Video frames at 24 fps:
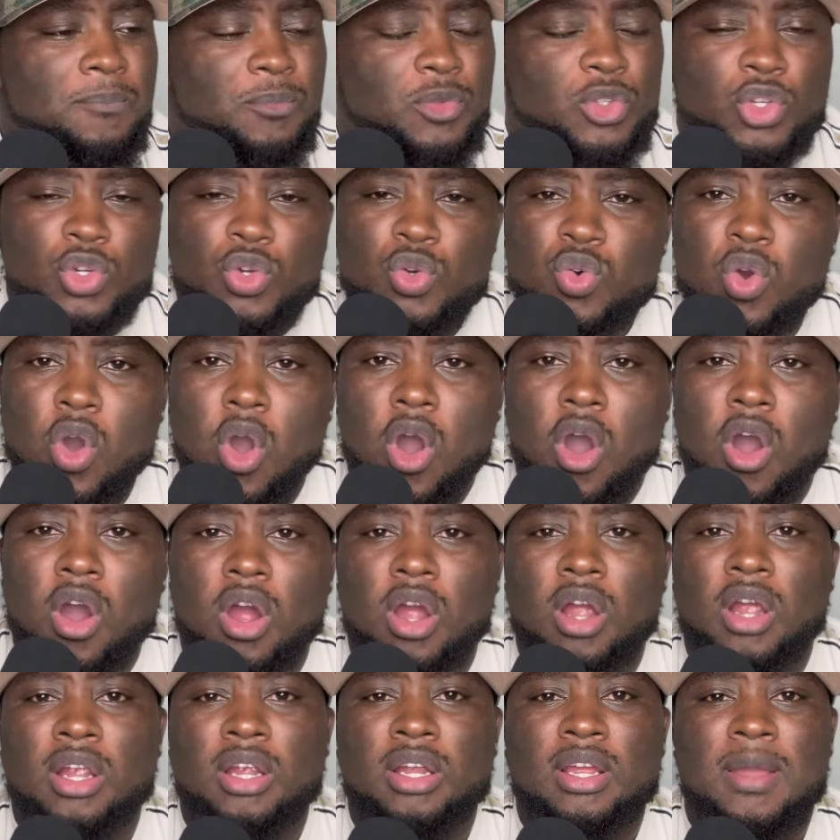You
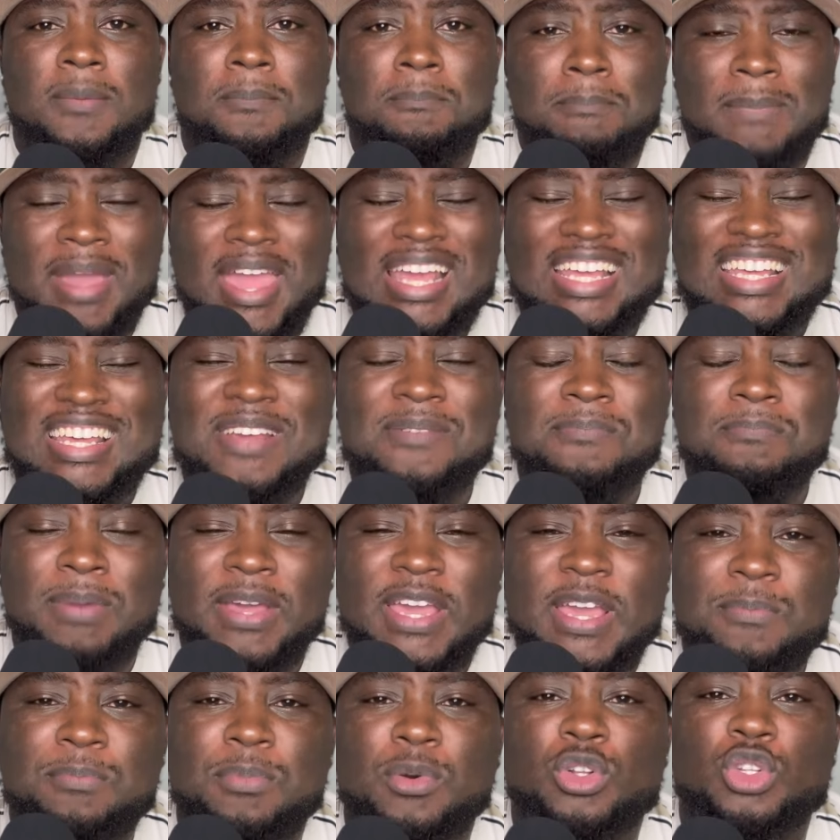are making
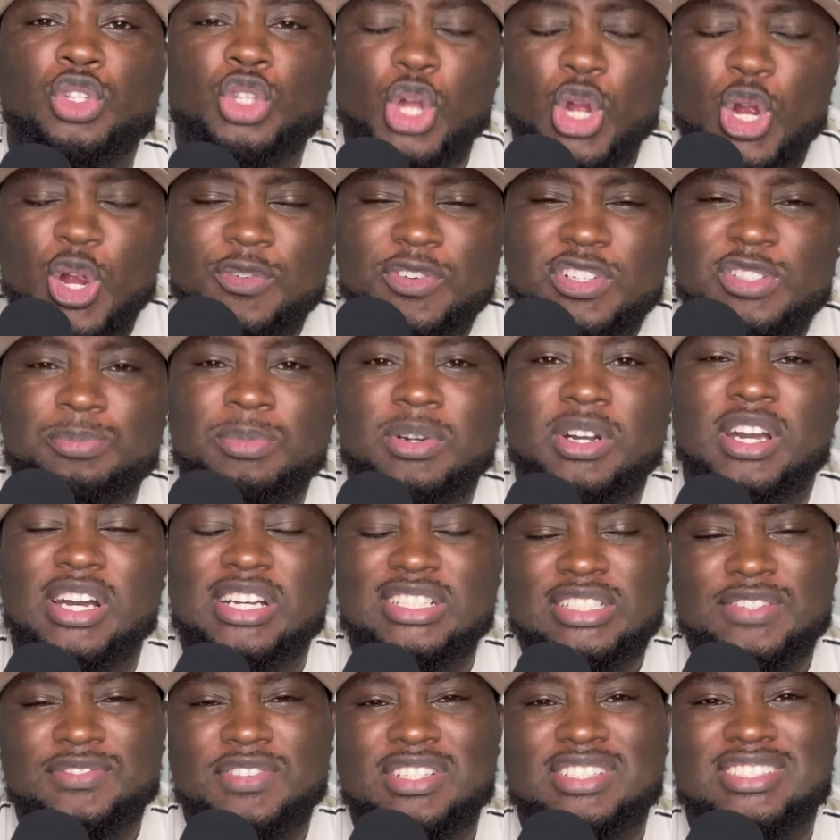people nervous
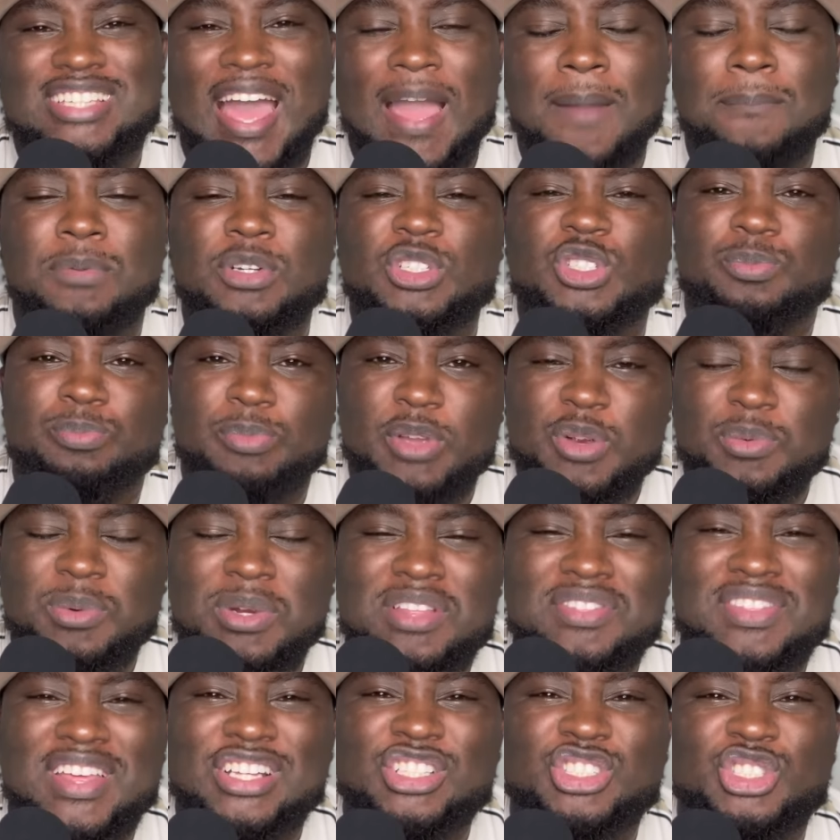because of the type of
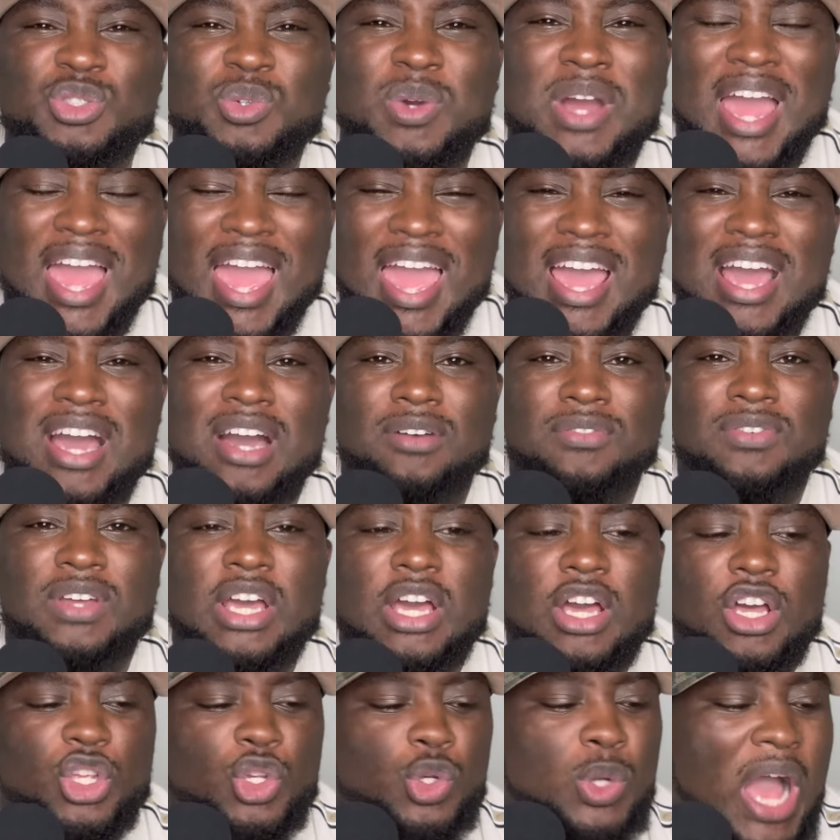spirit that you have.
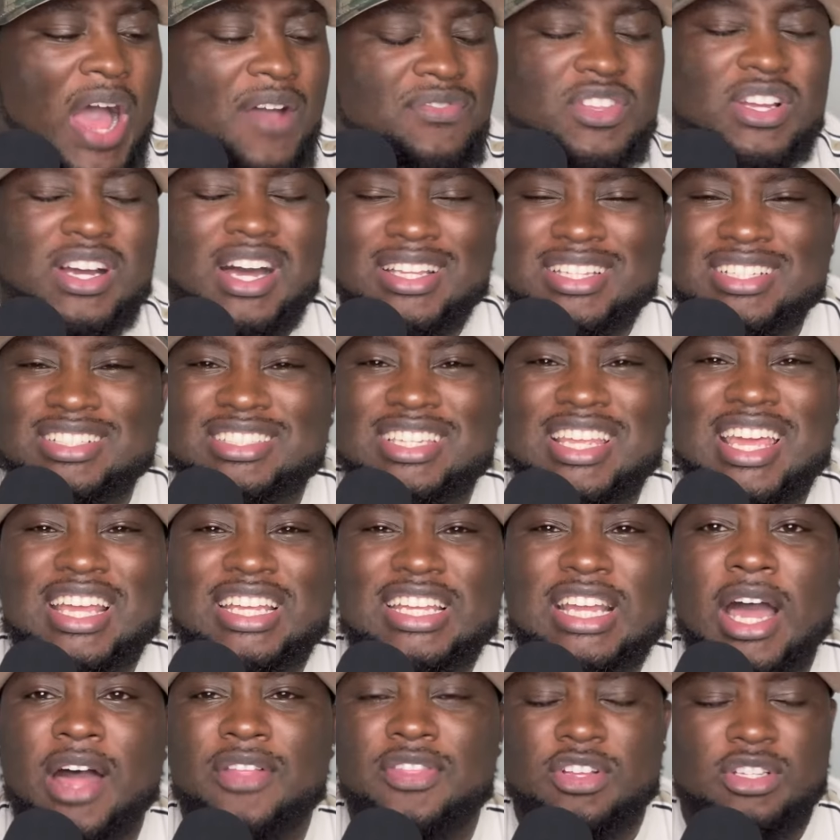You have to understand,
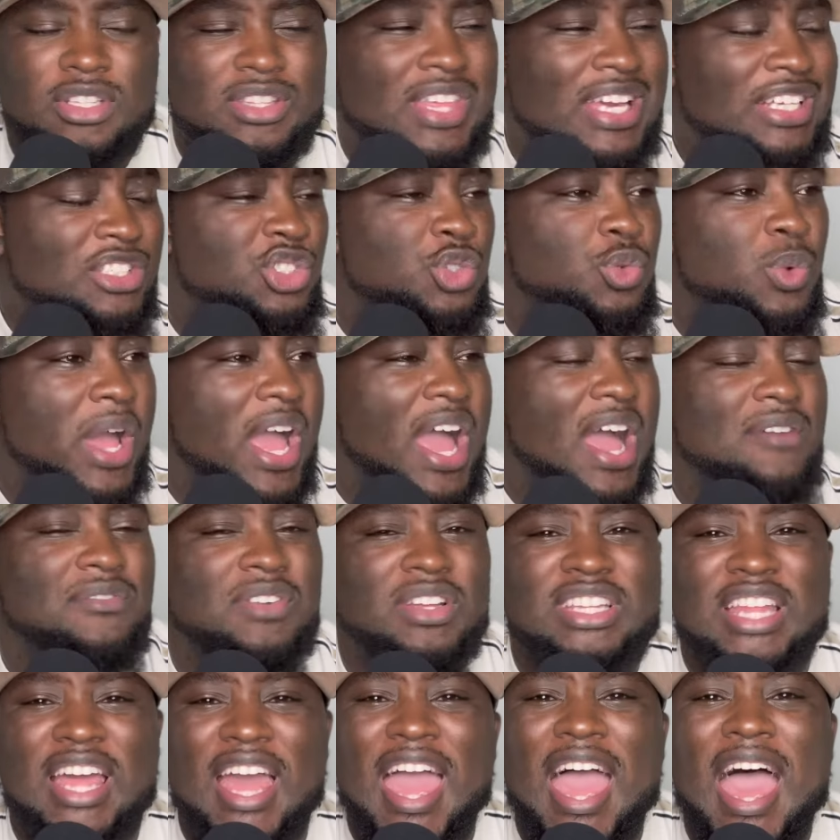y'all, that, that you have
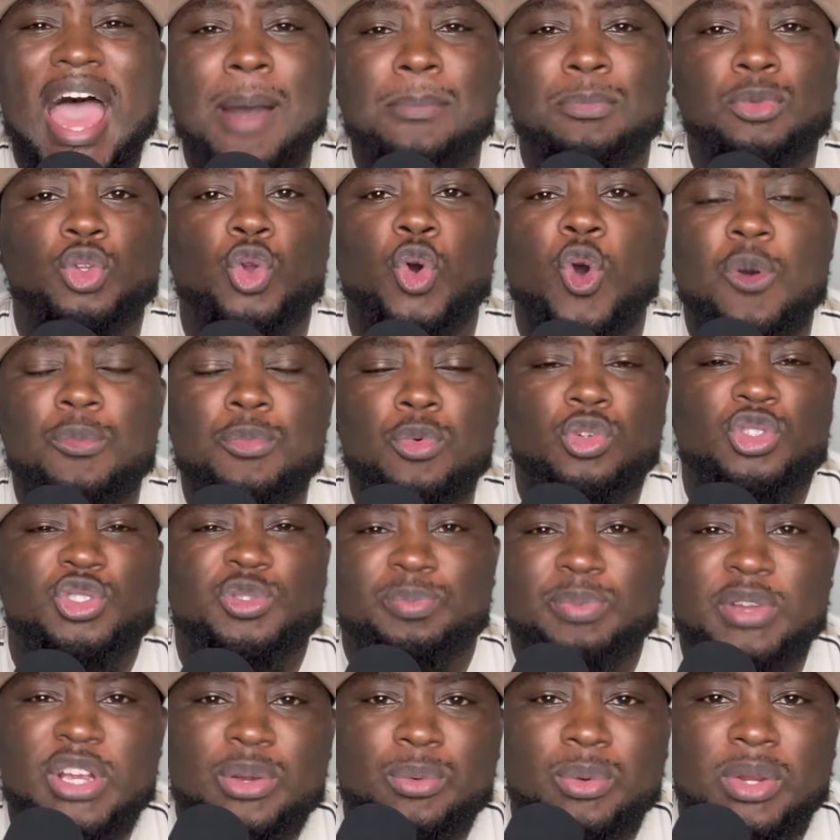an abnormal
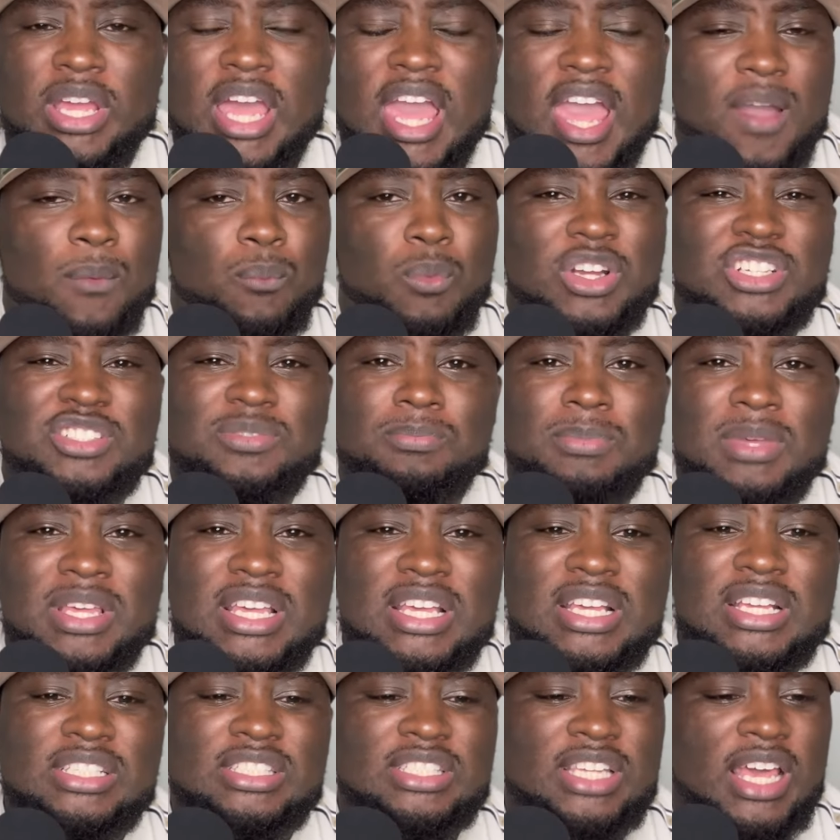spirit, which
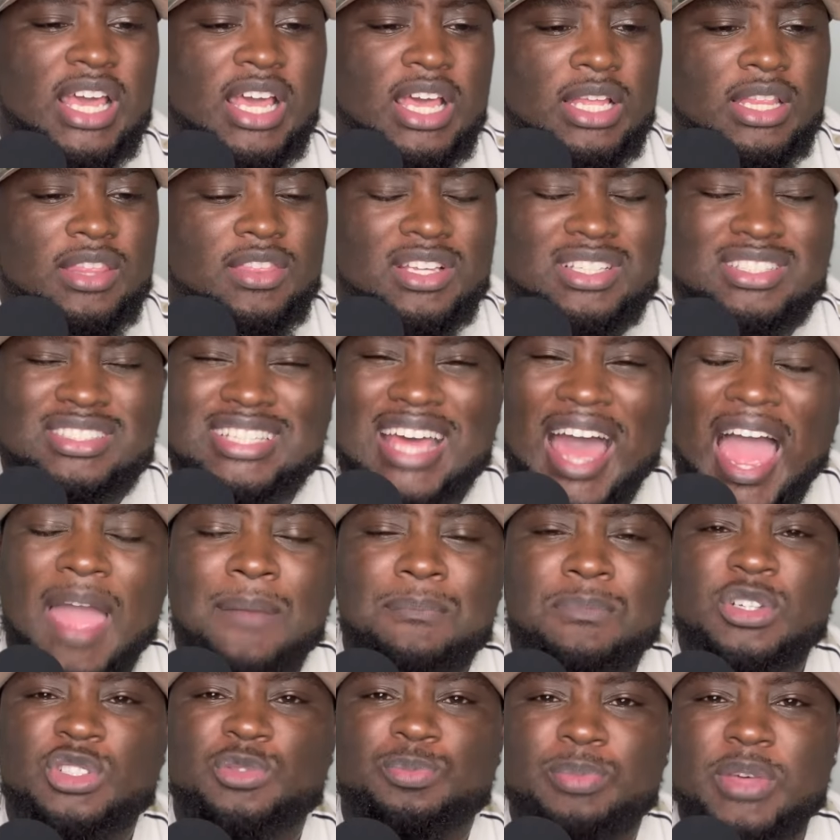means the
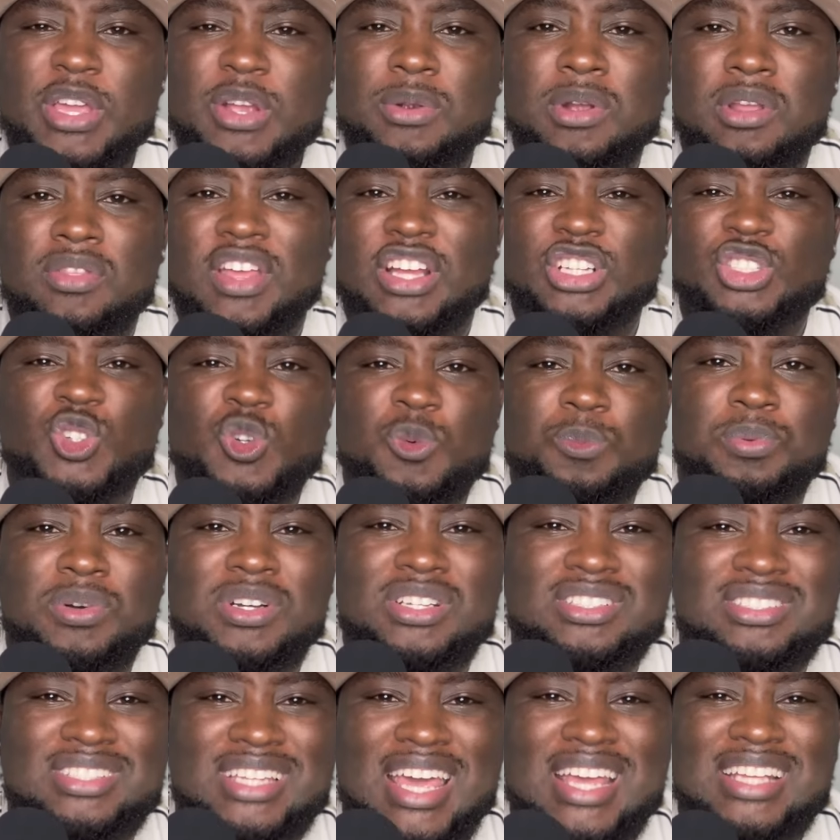type of spirit that you
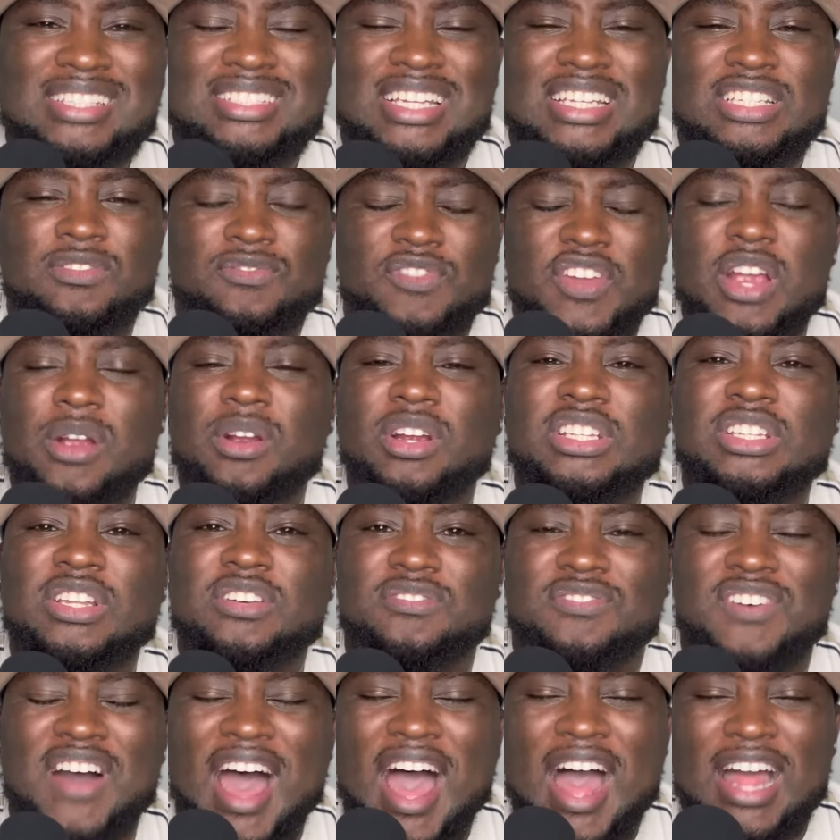possess is very
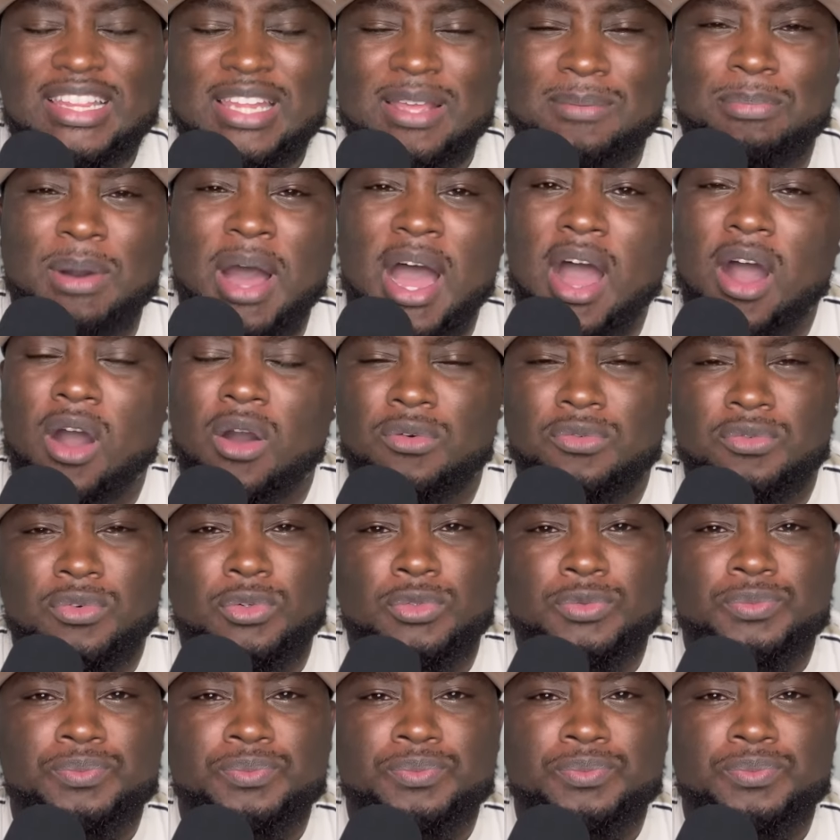divine and powerful.